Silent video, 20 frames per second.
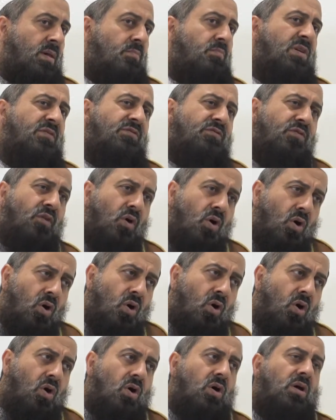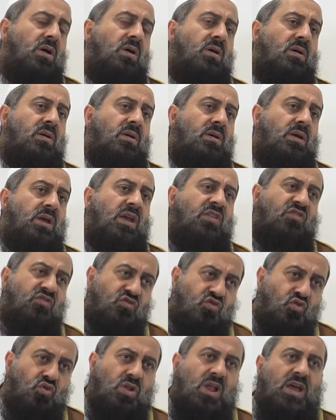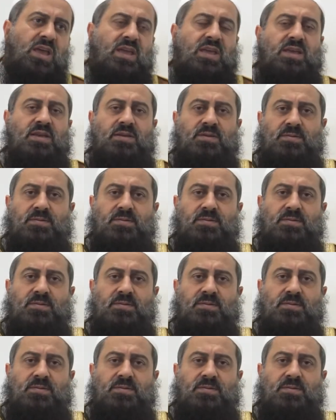before it's too late.